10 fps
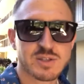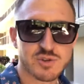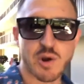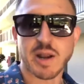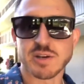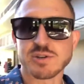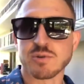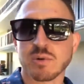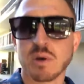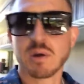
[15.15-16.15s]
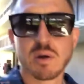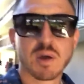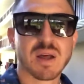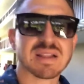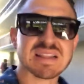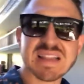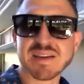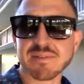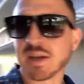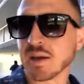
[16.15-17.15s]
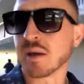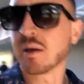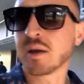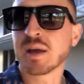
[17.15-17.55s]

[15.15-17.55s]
It's gratitude. Living